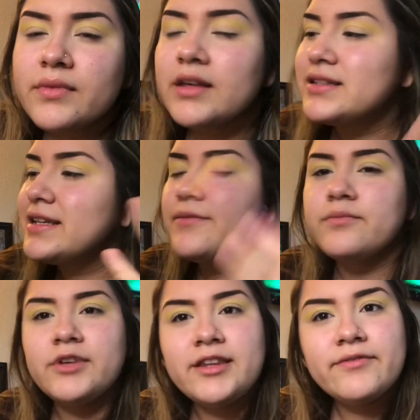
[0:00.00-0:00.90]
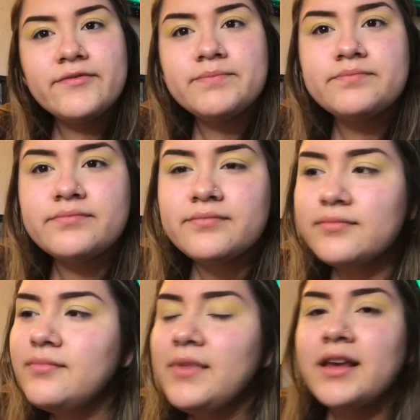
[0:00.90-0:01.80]
See, what the
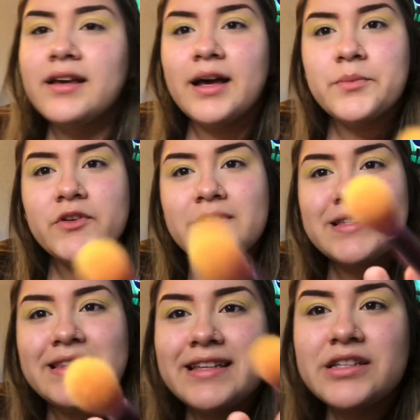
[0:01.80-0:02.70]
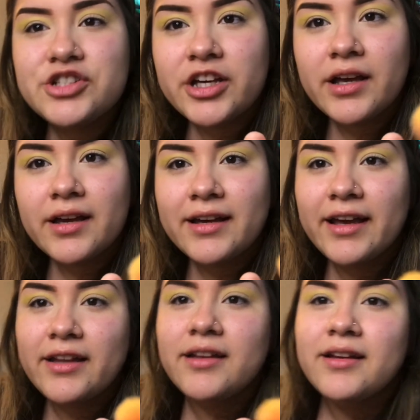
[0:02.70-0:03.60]
I'm using this shit
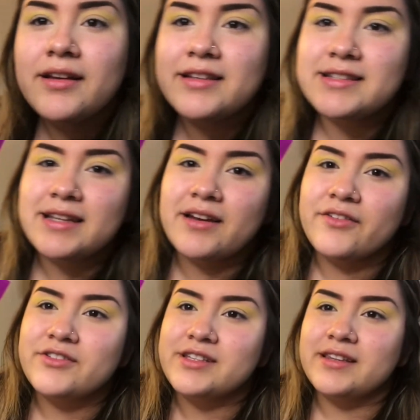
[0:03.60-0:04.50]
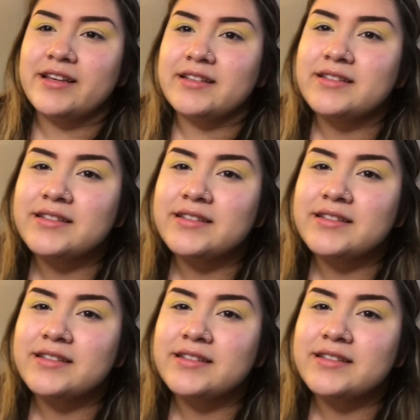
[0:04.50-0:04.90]
again instead of using this.